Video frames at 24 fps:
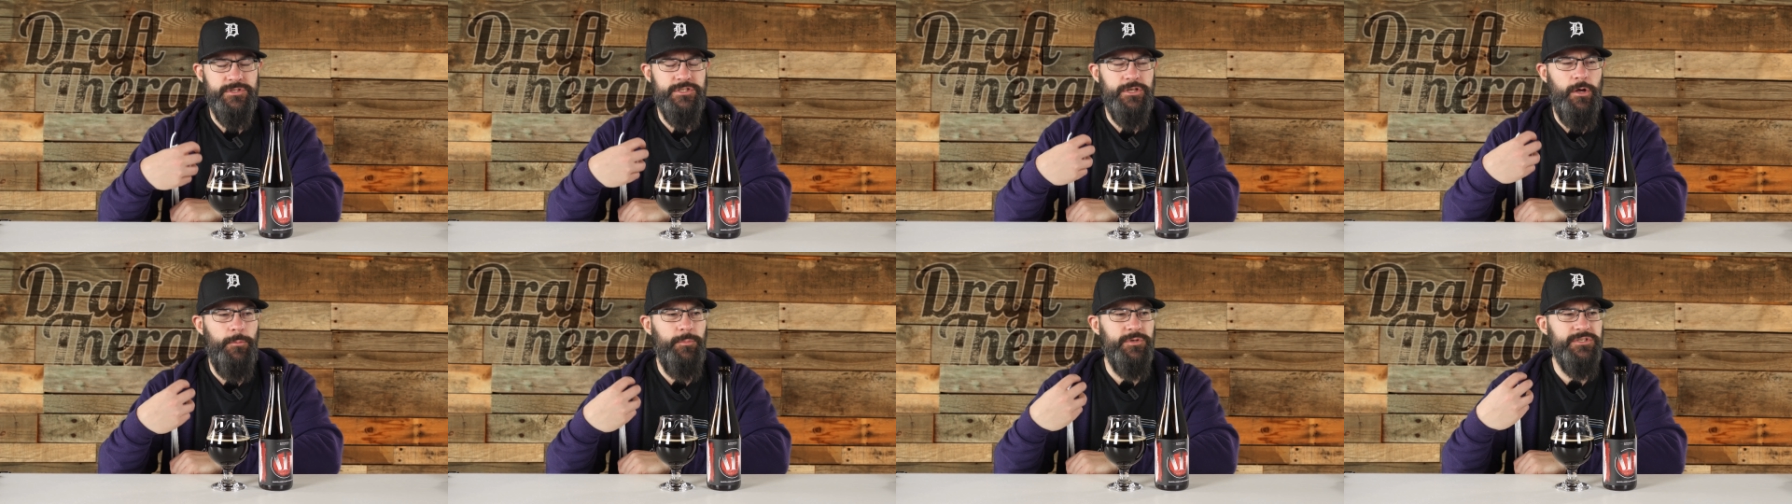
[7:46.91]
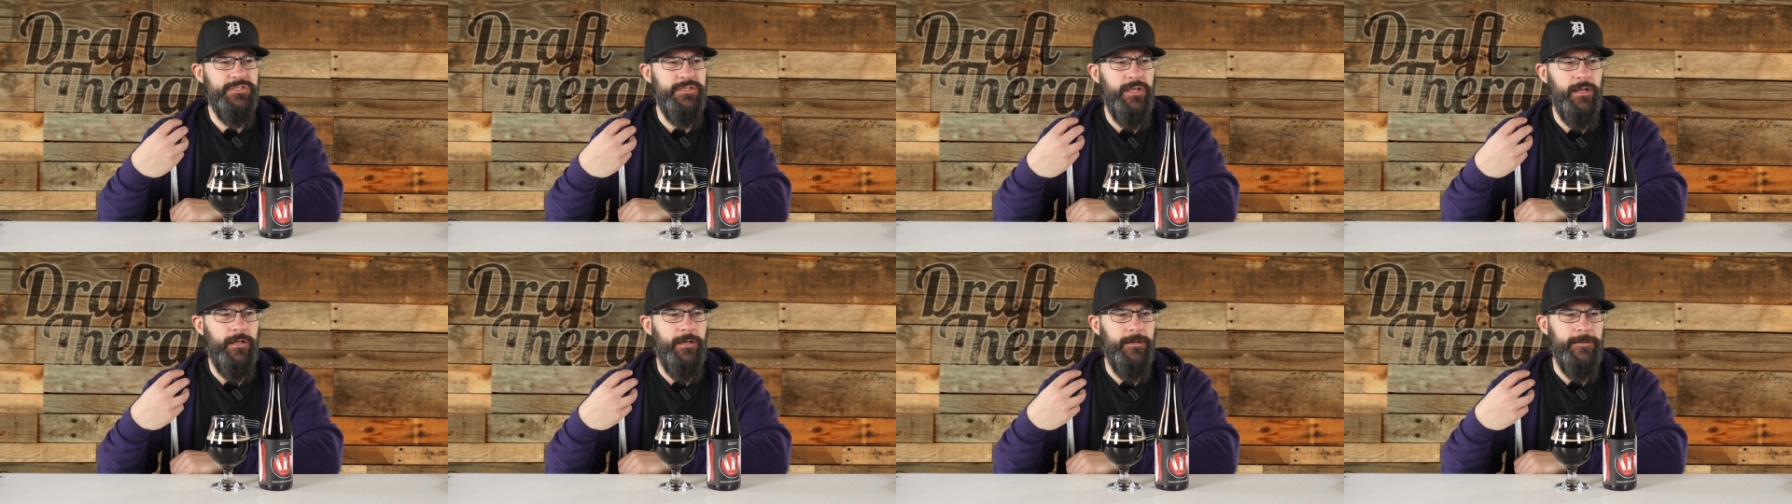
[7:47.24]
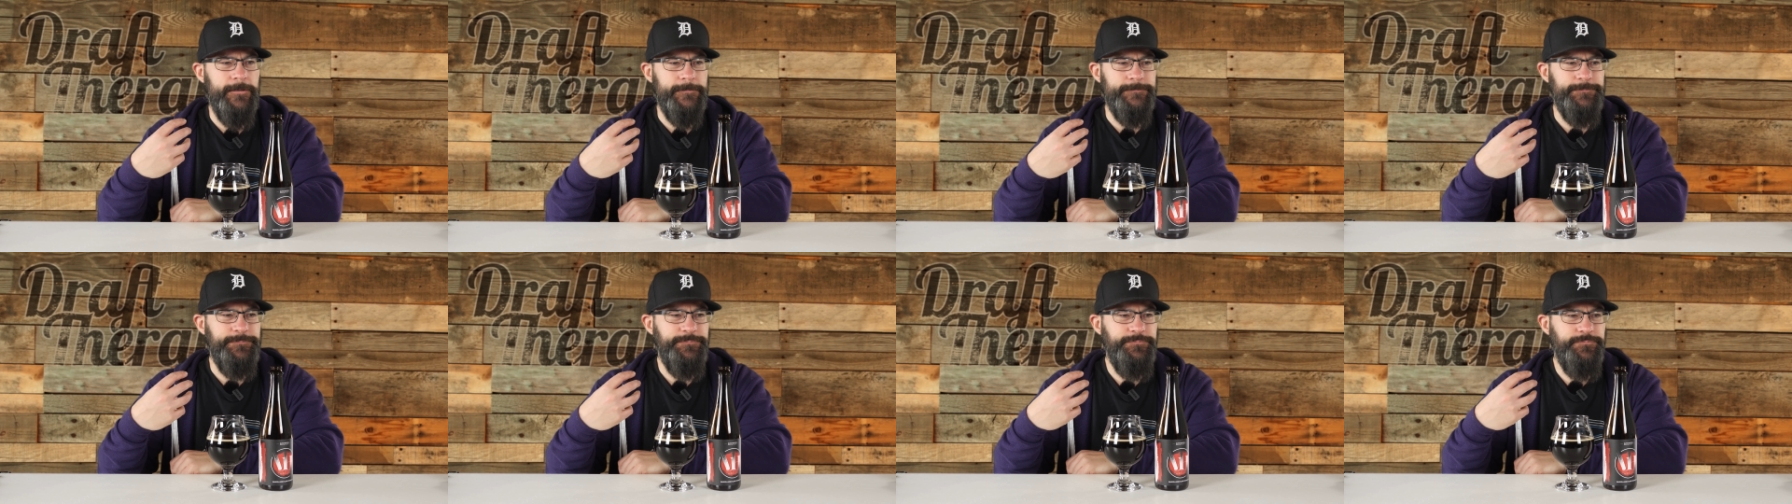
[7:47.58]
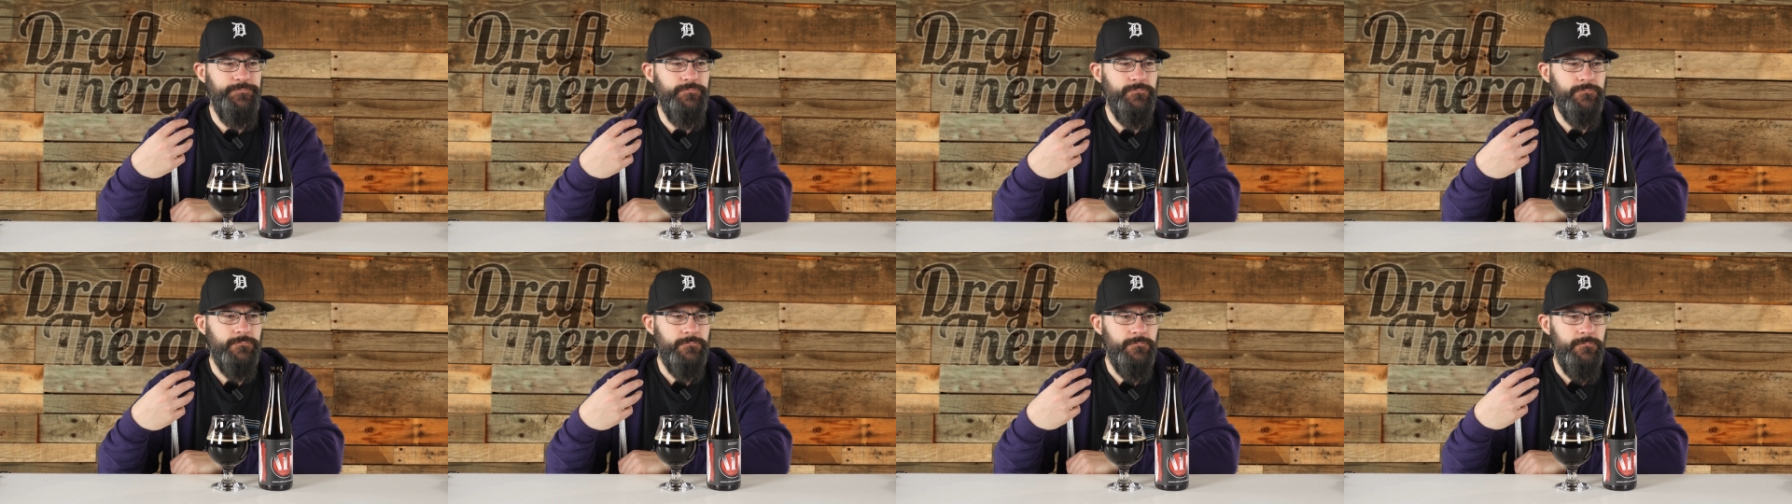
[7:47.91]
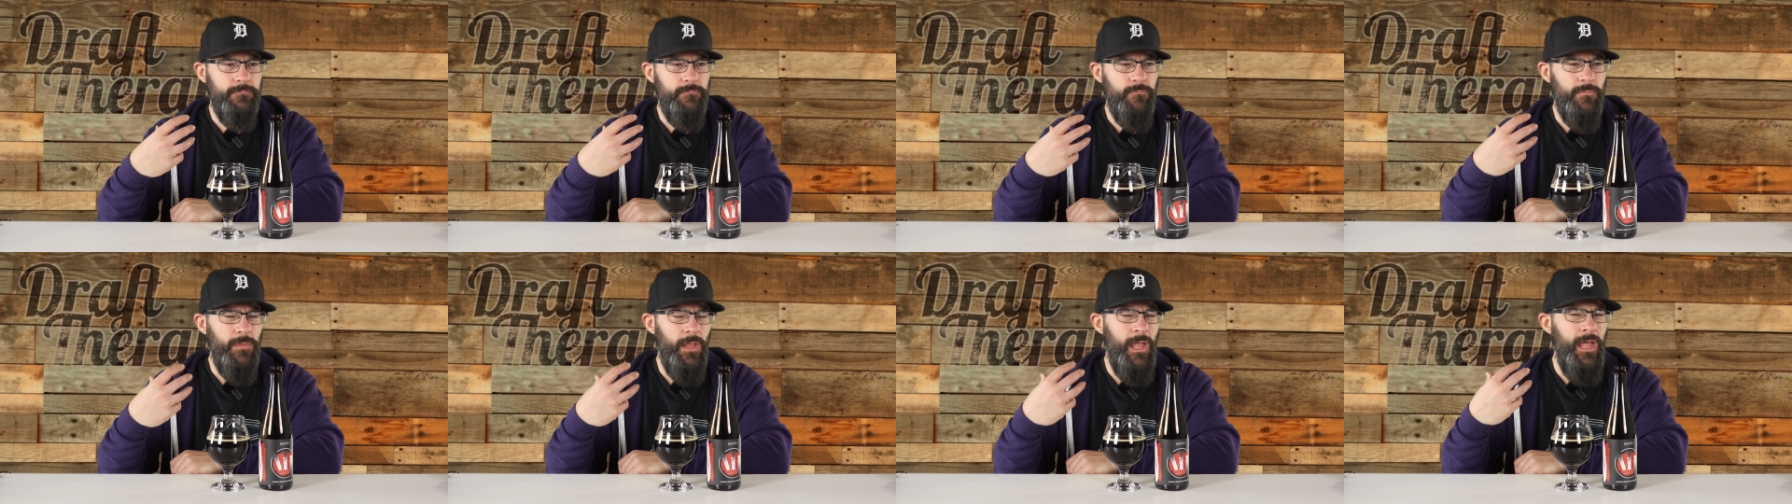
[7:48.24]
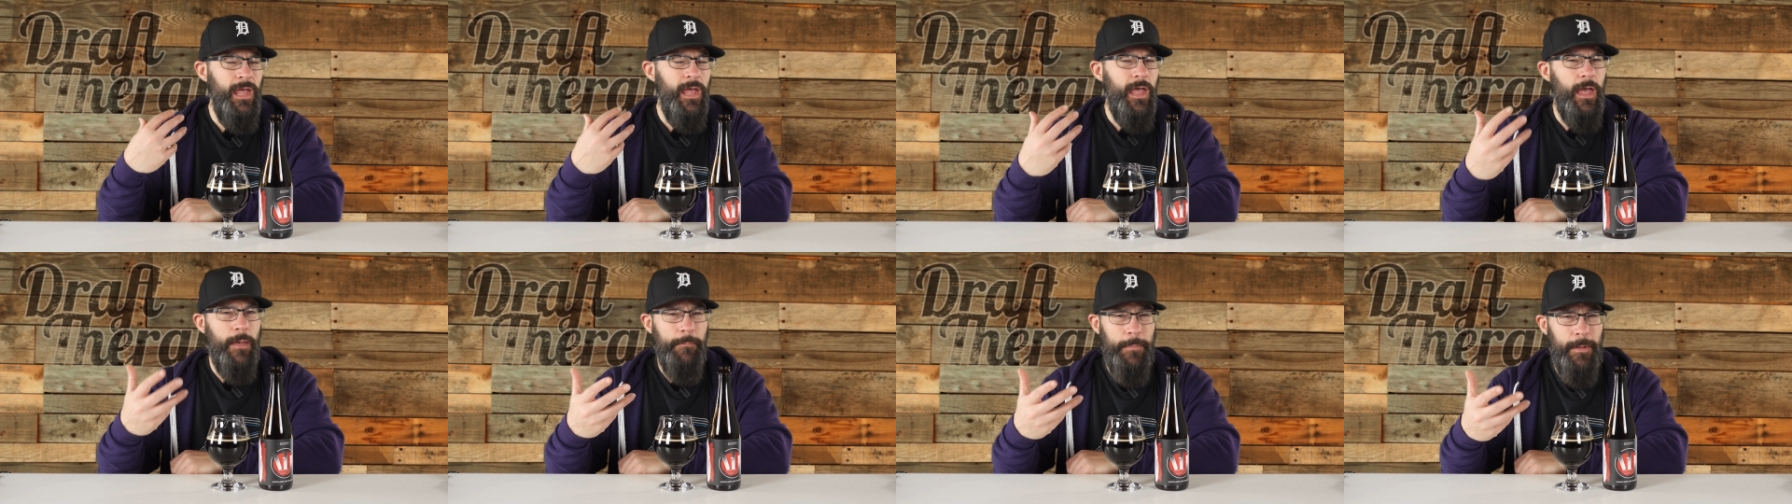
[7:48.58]
It's almost like a,
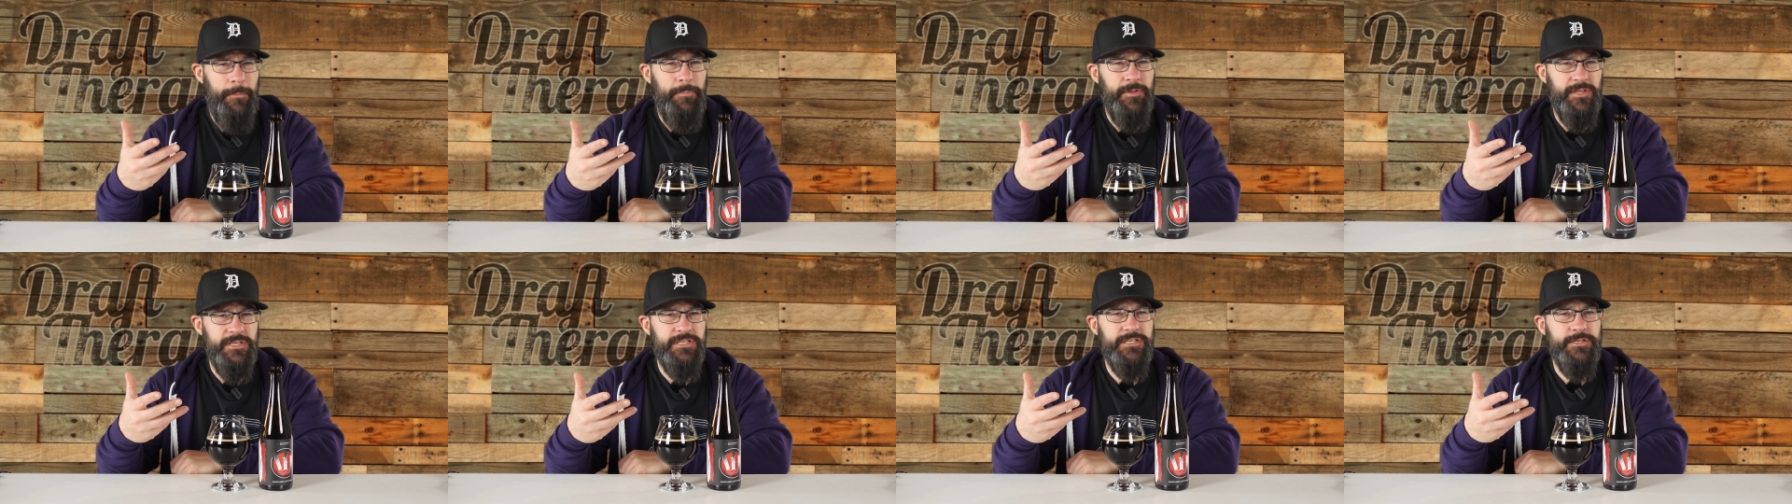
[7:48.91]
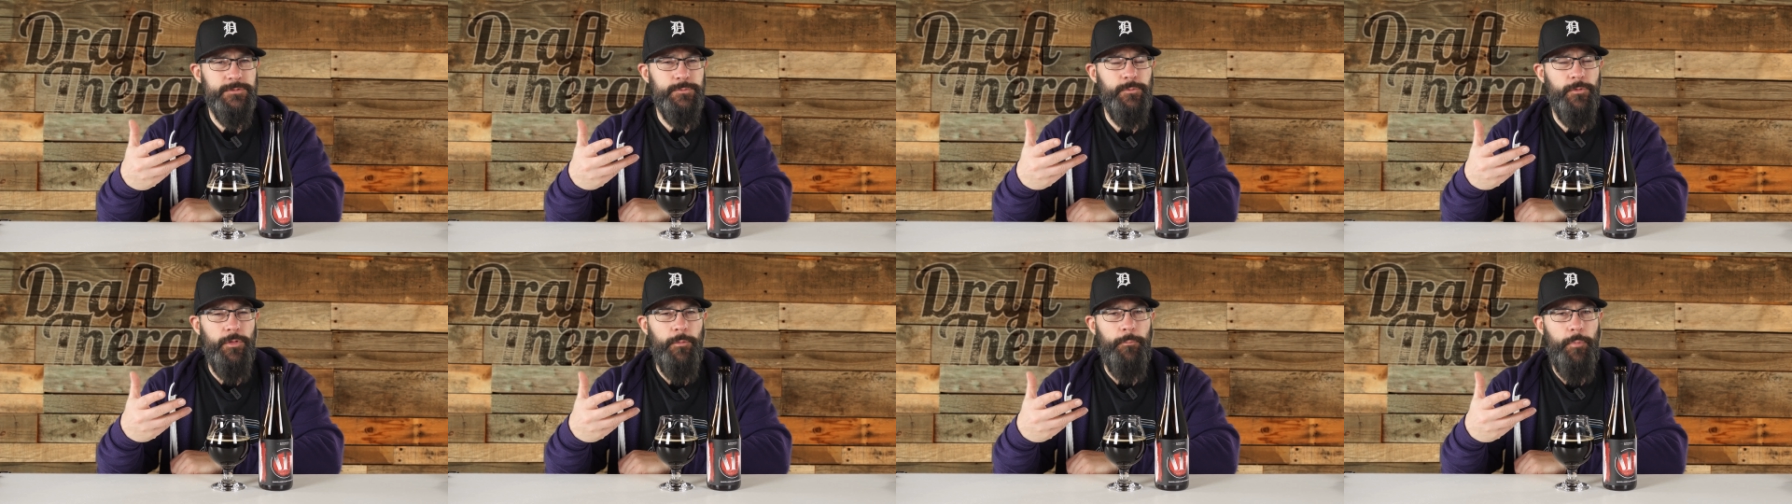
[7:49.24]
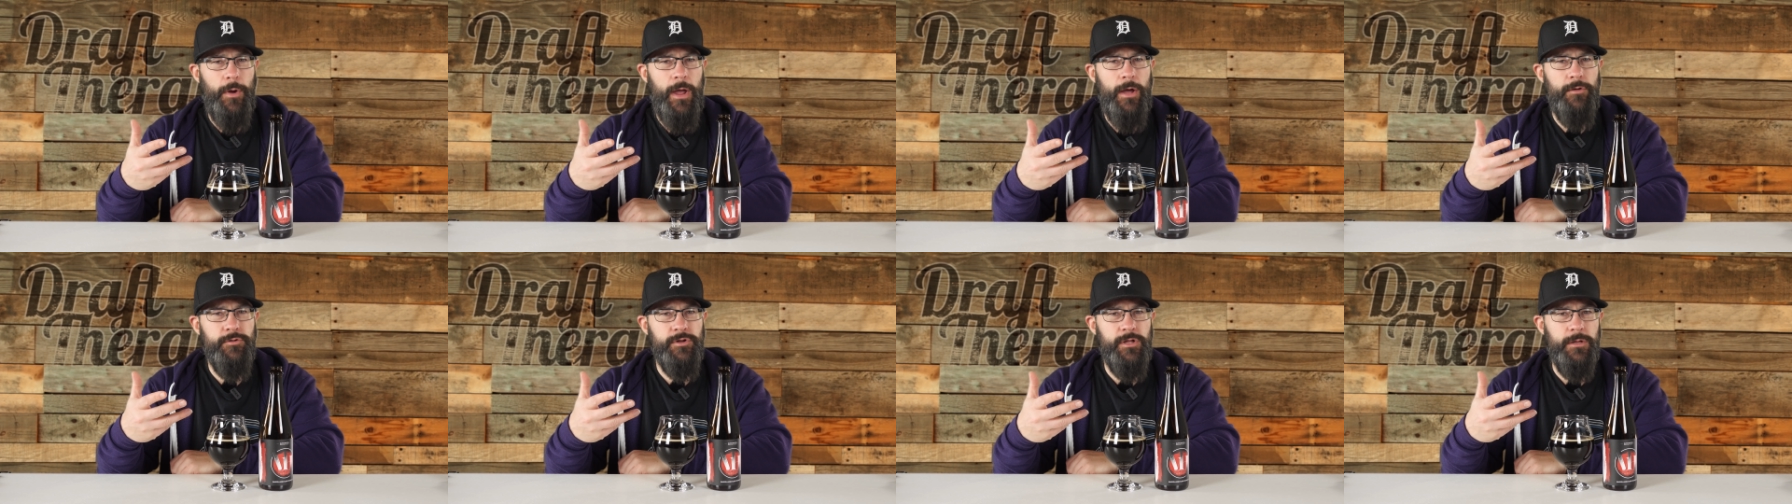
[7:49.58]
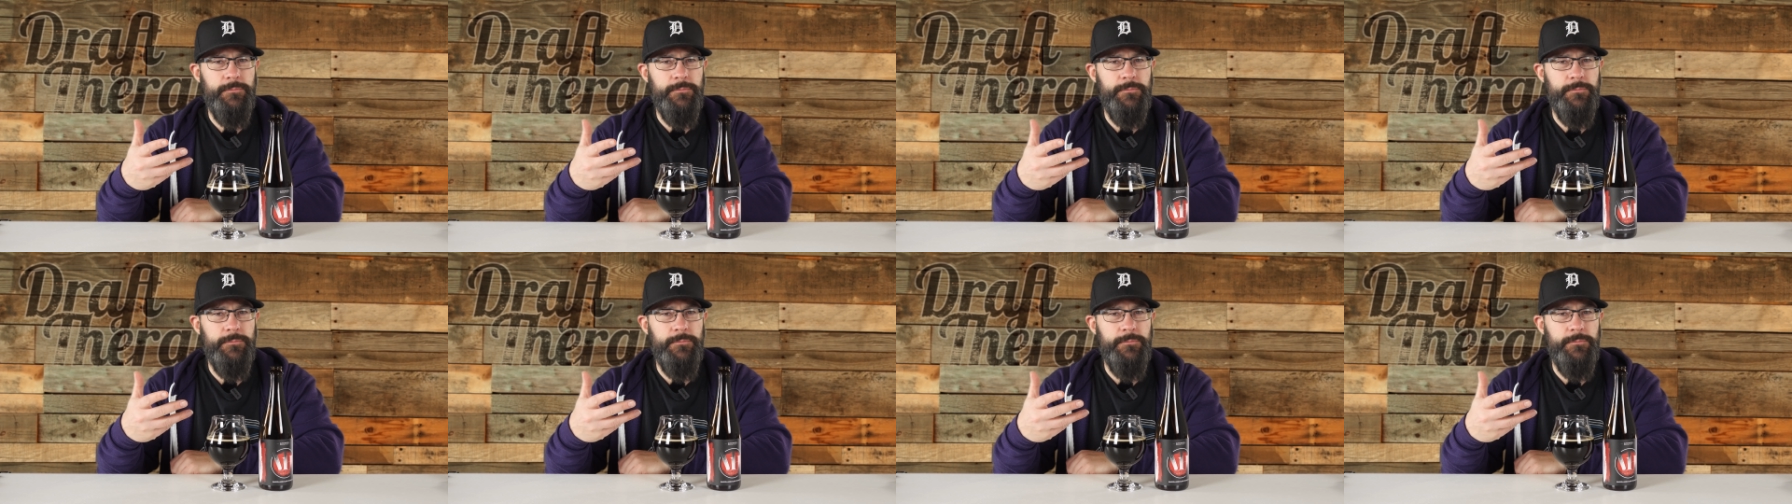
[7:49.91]
and maybe this is where the brown